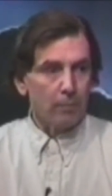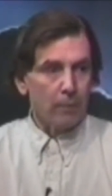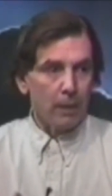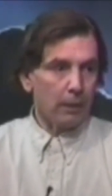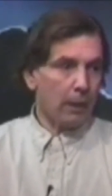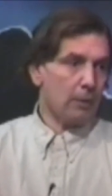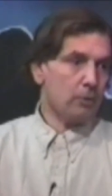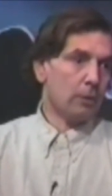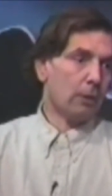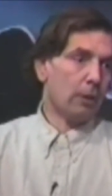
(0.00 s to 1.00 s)
I'm not
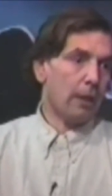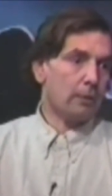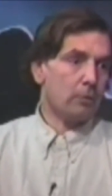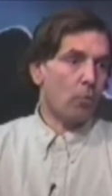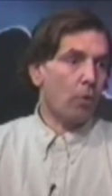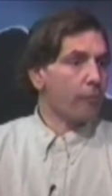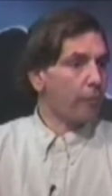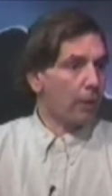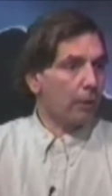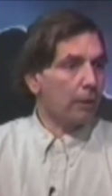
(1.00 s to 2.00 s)
engaged in a class
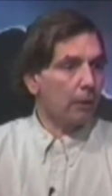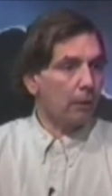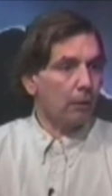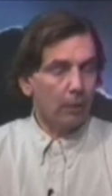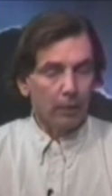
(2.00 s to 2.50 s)
warfare here.